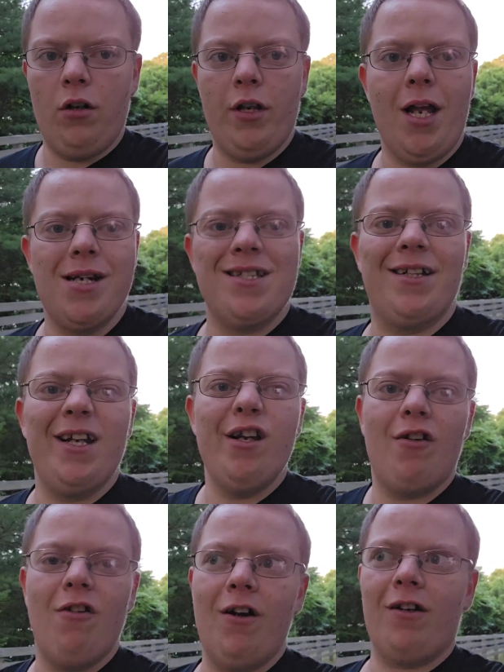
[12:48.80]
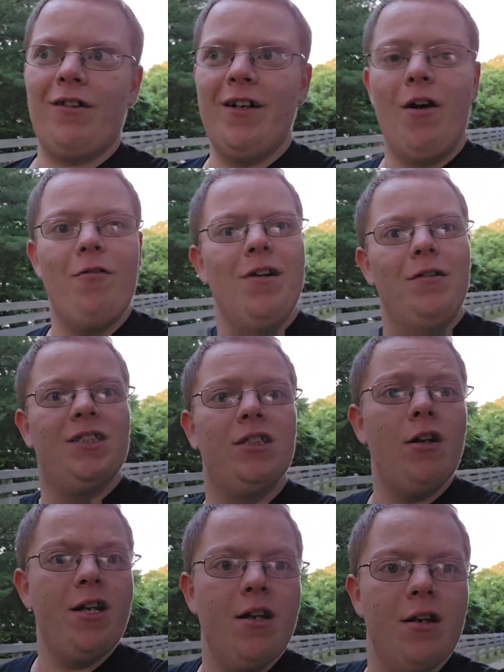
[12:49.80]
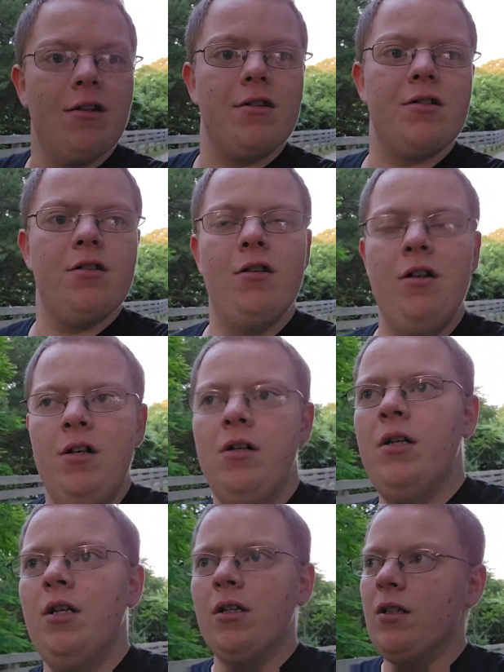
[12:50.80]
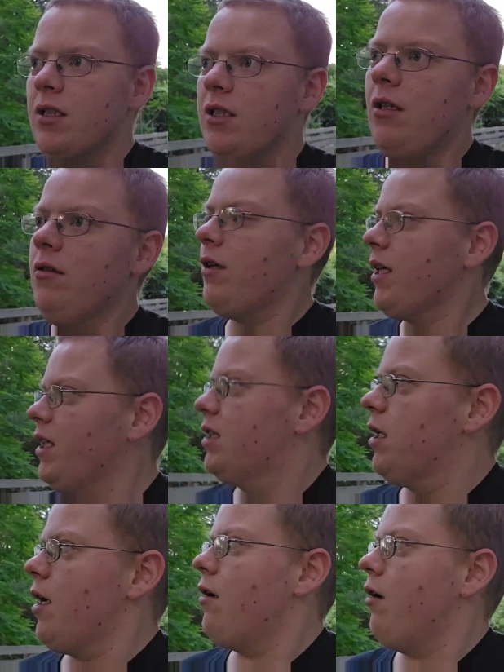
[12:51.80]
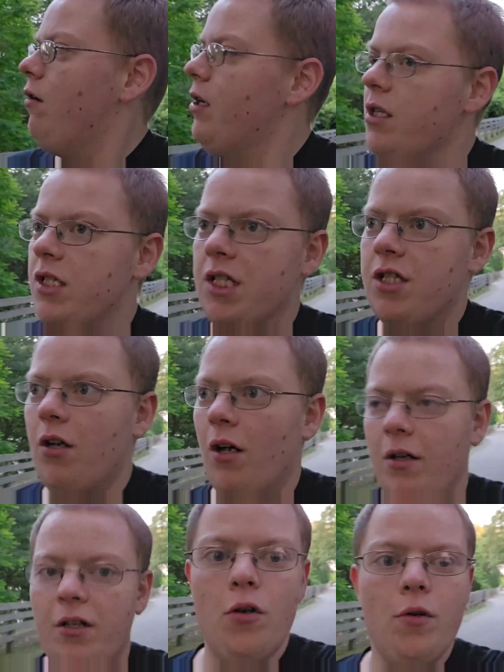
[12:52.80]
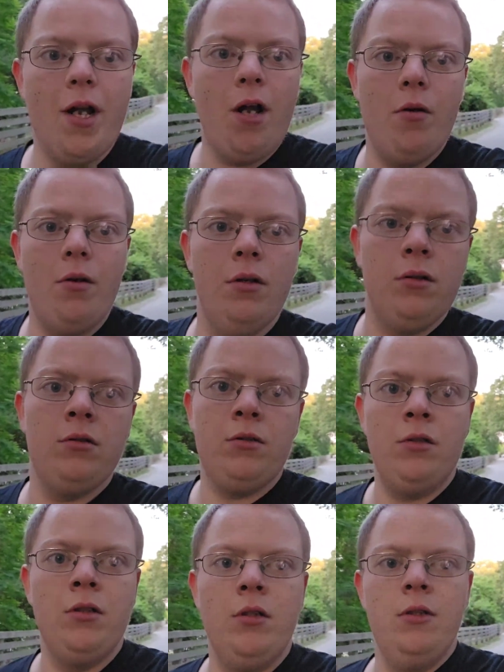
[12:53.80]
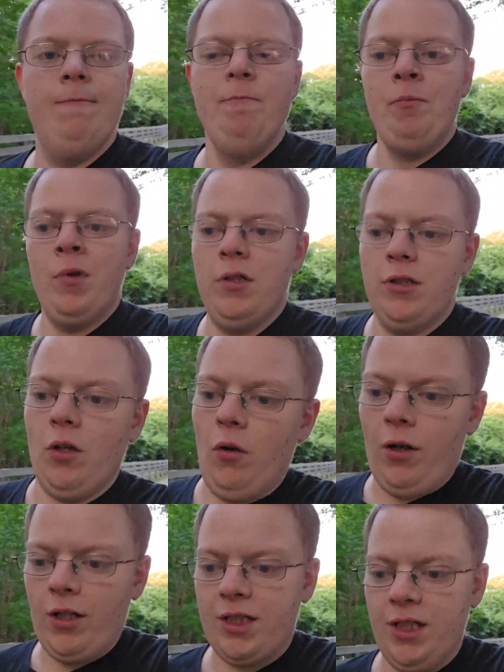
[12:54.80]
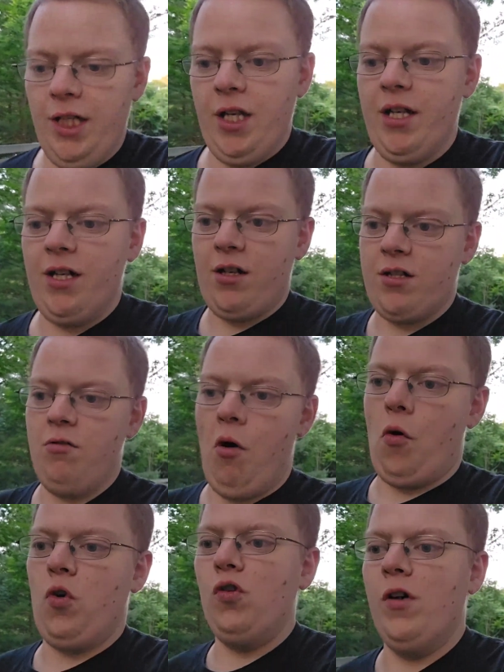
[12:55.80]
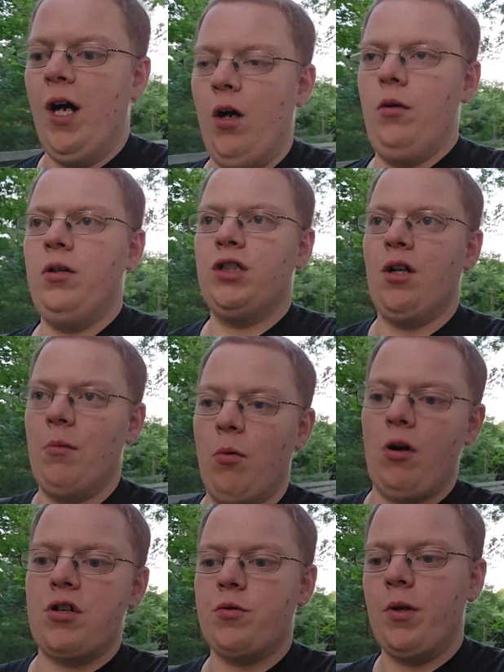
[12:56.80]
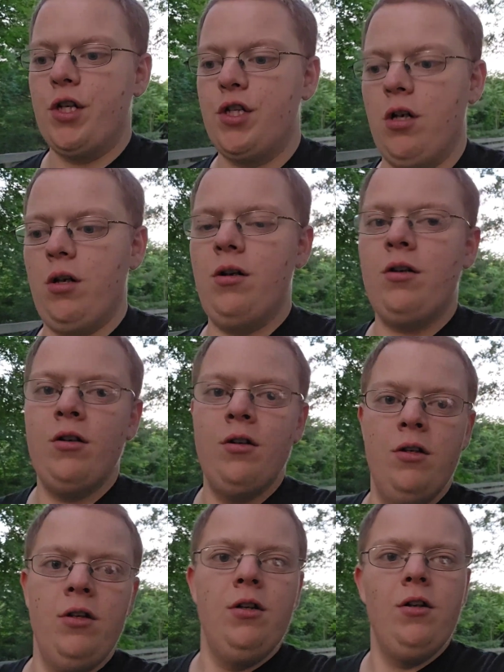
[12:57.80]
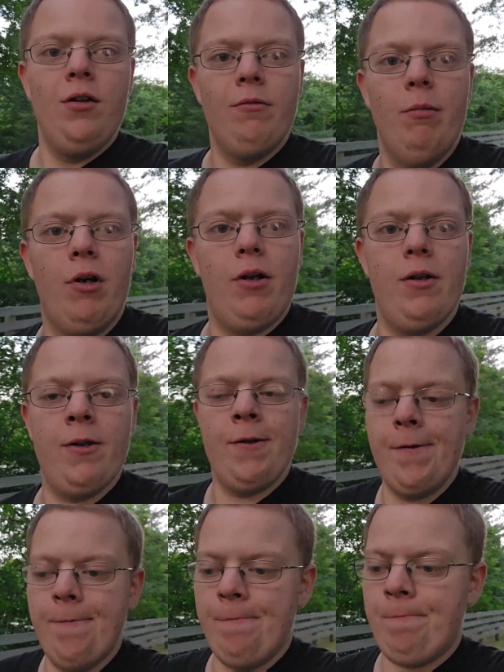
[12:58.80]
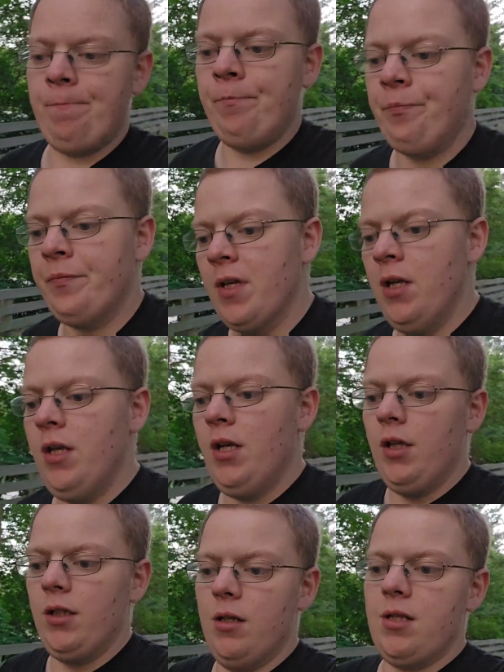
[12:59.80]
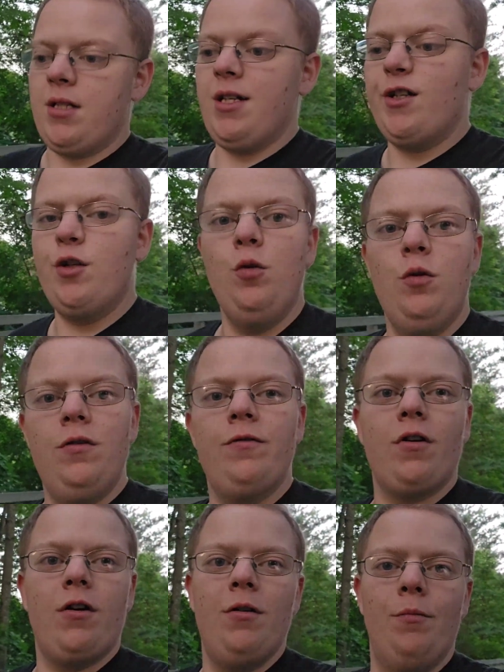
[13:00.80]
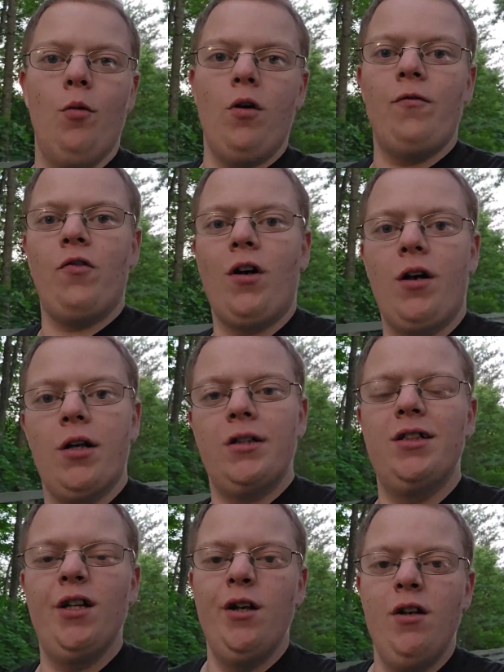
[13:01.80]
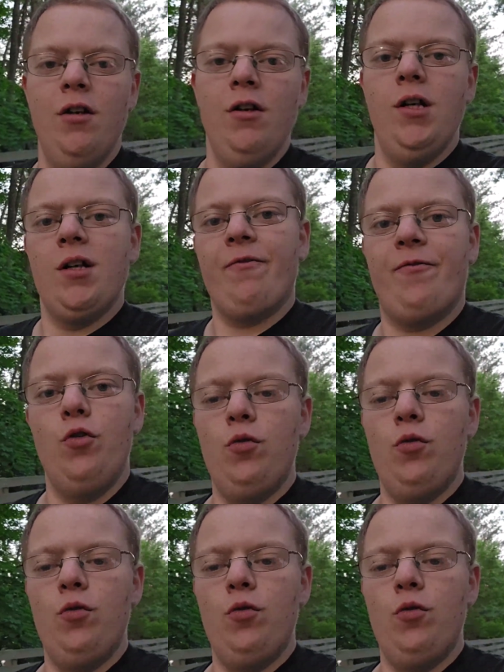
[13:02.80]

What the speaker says: it's like 8 o'clock right now. Look at how sunny it is. The sun, like I said earlier, is just starting to go down. It's the longest day of the year. It's a little cool out. Should have brought a sweatshirt. But, yeah, stay tuned for more vlogs, food